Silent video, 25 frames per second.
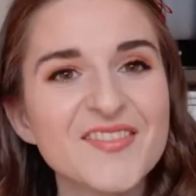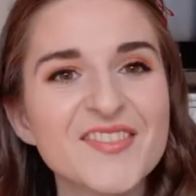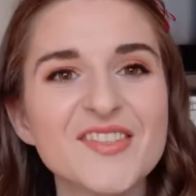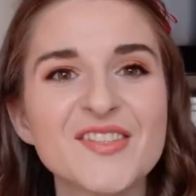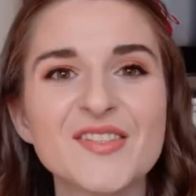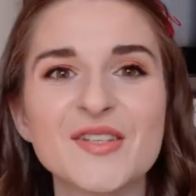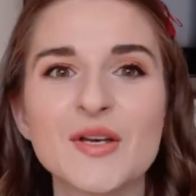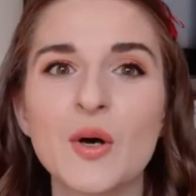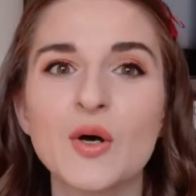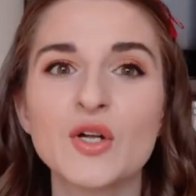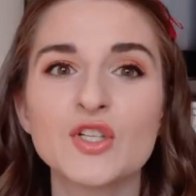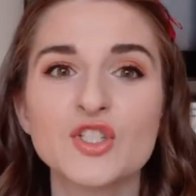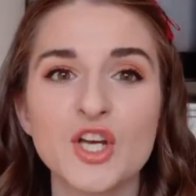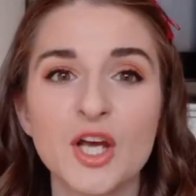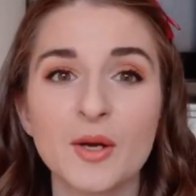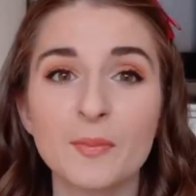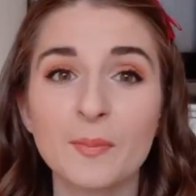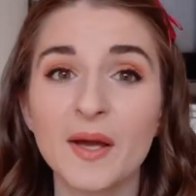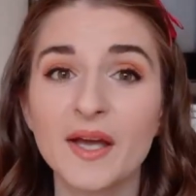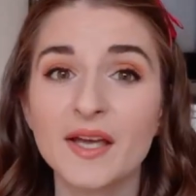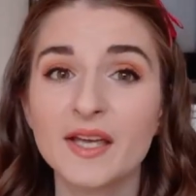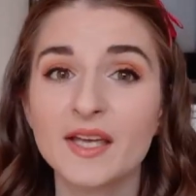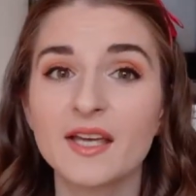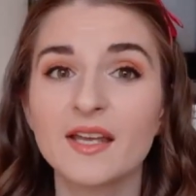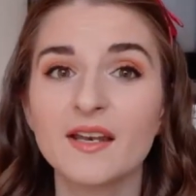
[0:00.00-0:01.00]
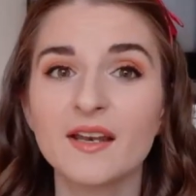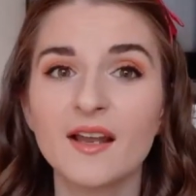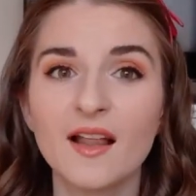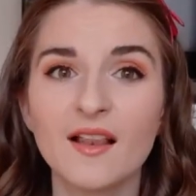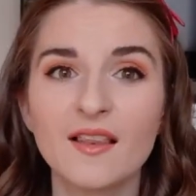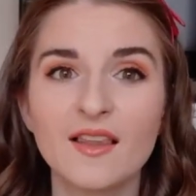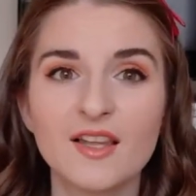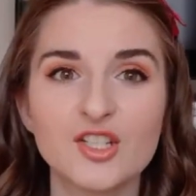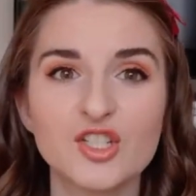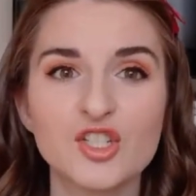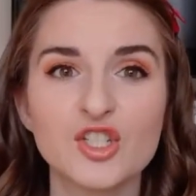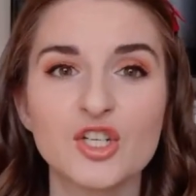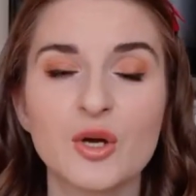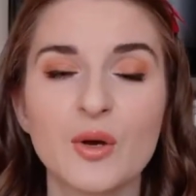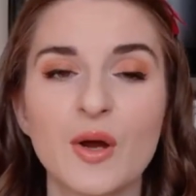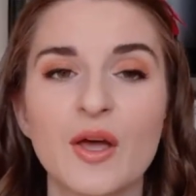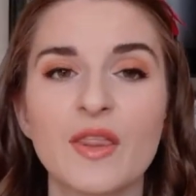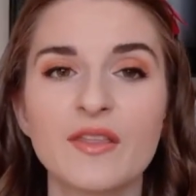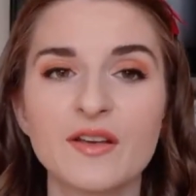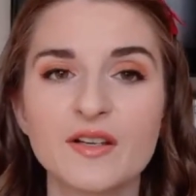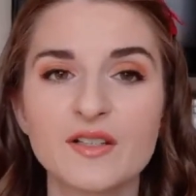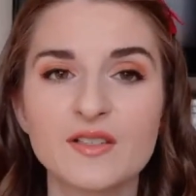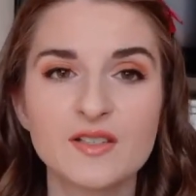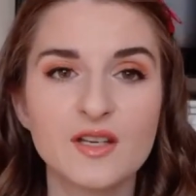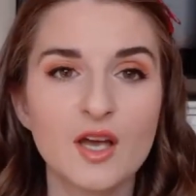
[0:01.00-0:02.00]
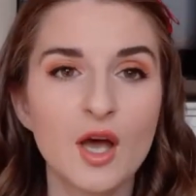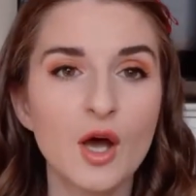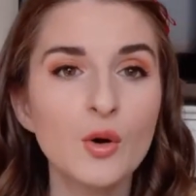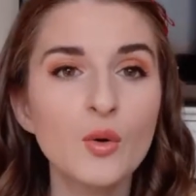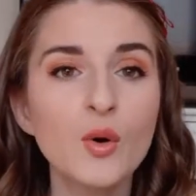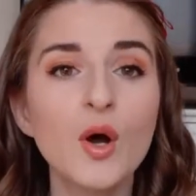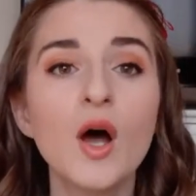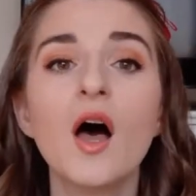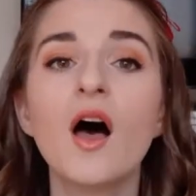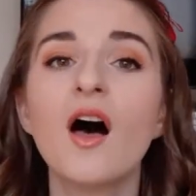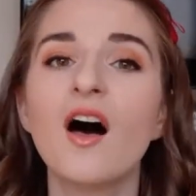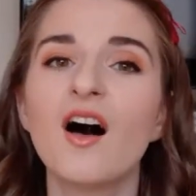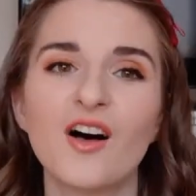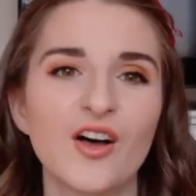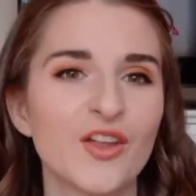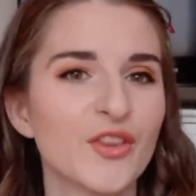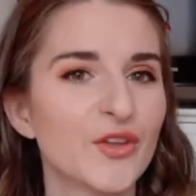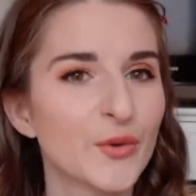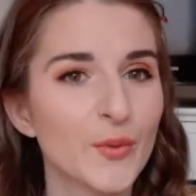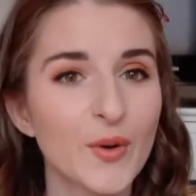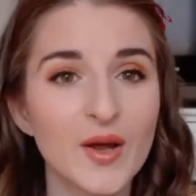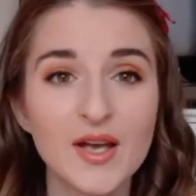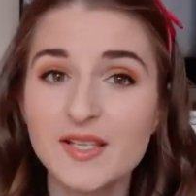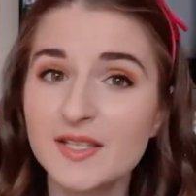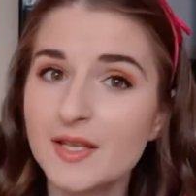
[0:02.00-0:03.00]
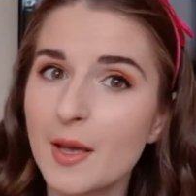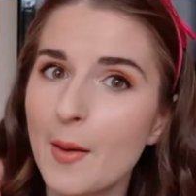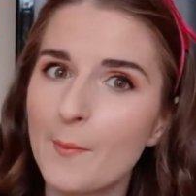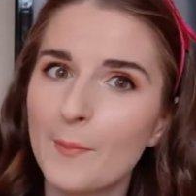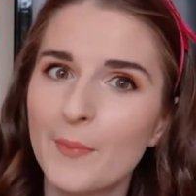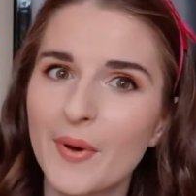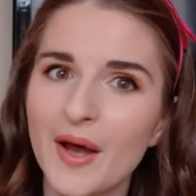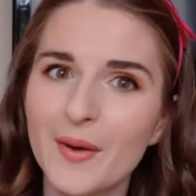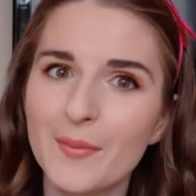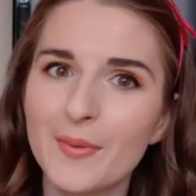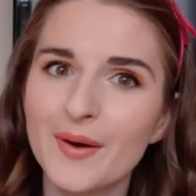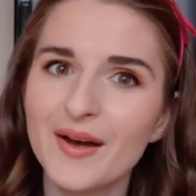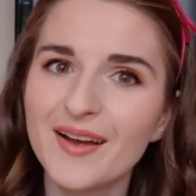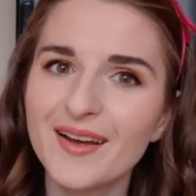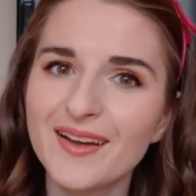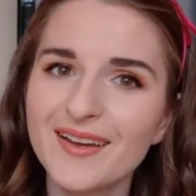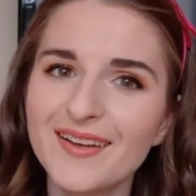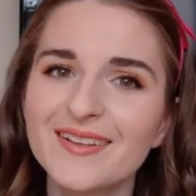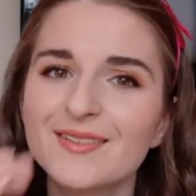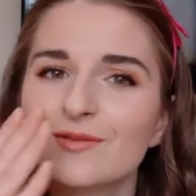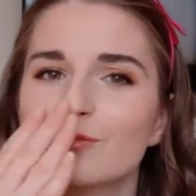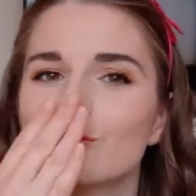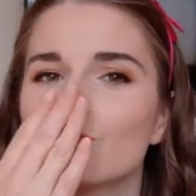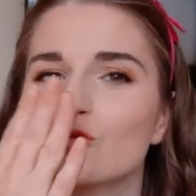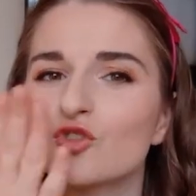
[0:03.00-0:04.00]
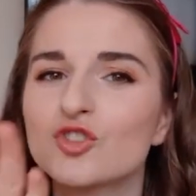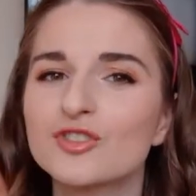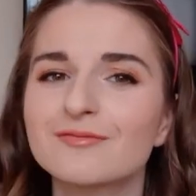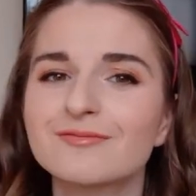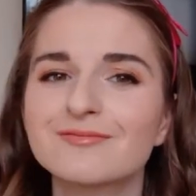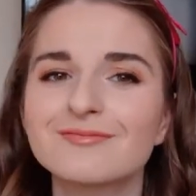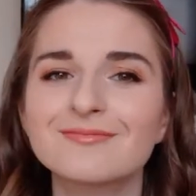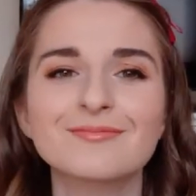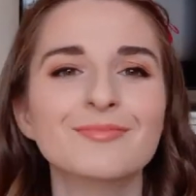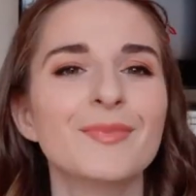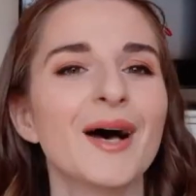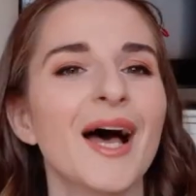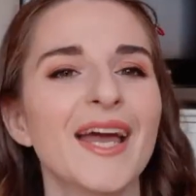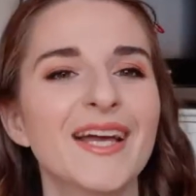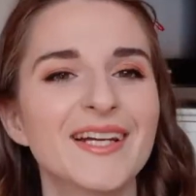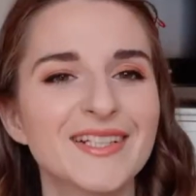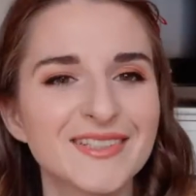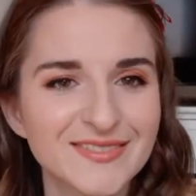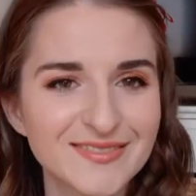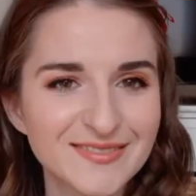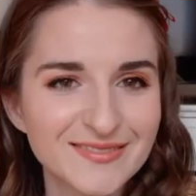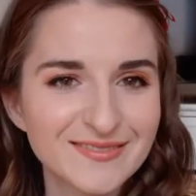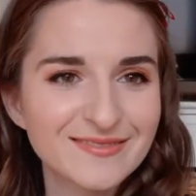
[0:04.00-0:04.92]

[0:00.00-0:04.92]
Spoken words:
So I'll check back in. I'll let you know how things go. Otherwise, bye-bye. Bye.